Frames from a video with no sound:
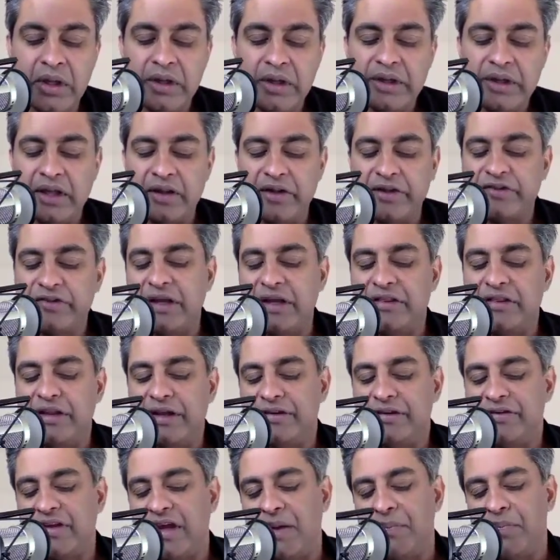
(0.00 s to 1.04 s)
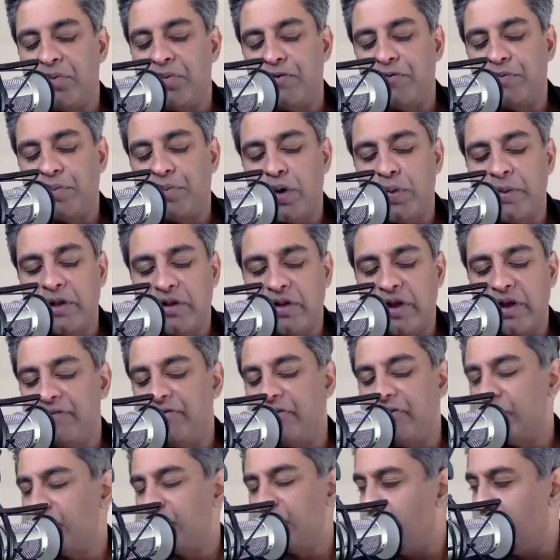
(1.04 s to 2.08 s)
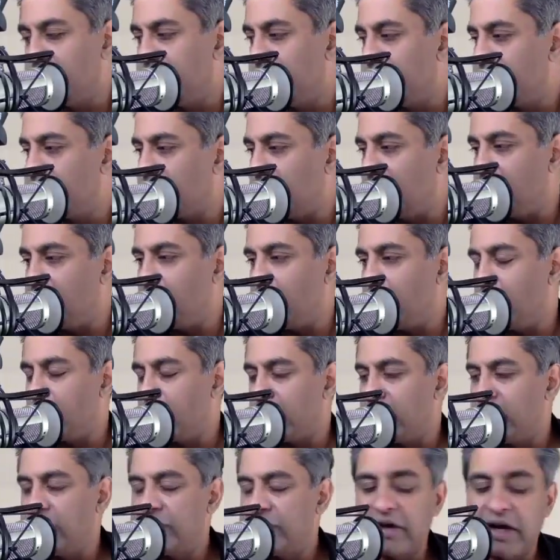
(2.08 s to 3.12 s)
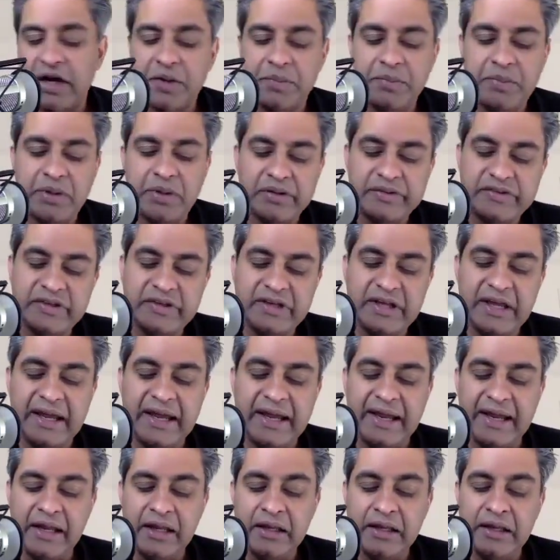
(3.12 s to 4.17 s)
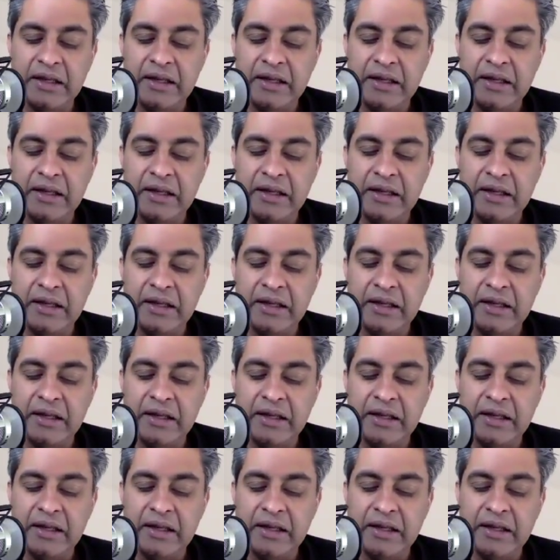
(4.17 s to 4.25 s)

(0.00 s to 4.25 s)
Okay, let's take the example of permanent life insurance. This is kind of what we're going to talk about today.